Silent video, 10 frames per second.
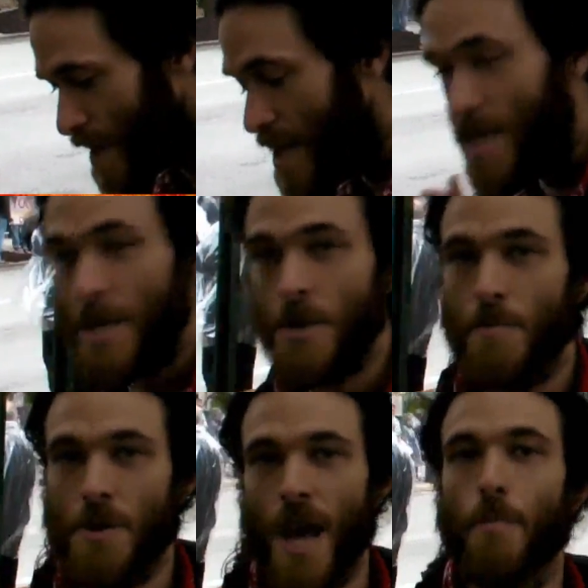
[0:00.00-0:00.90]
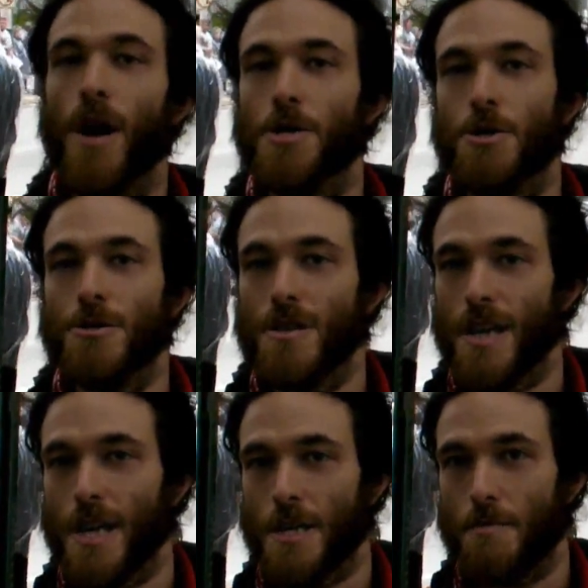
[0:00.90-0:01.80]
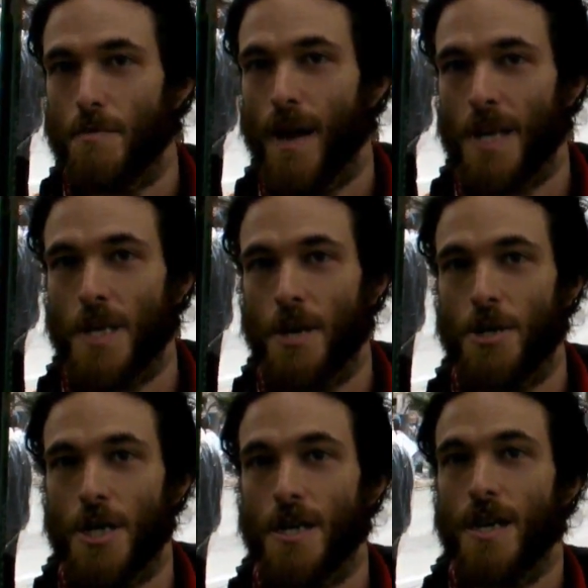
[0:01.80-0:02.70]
continue to build that pressure against Massey Energy